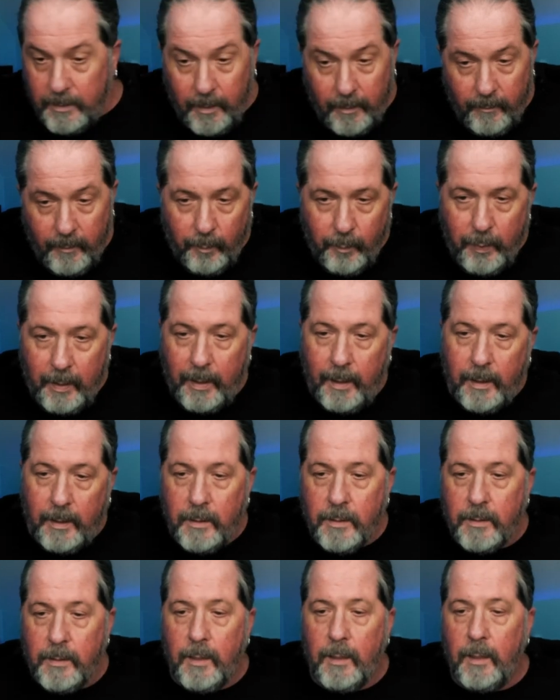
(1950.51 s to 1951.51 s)
I have a
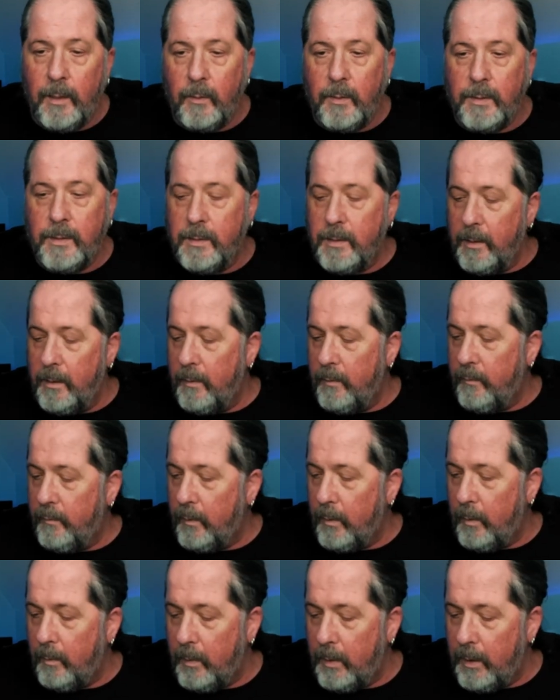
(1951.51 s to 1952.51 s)
package that I was sent
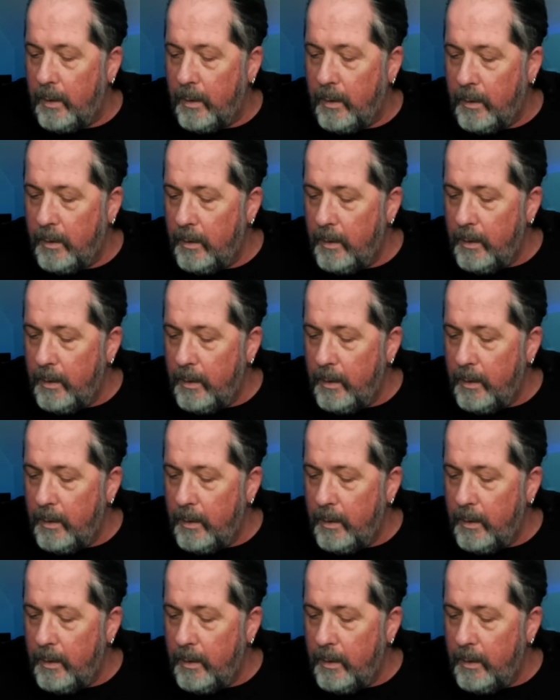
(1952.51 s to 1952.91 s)
from a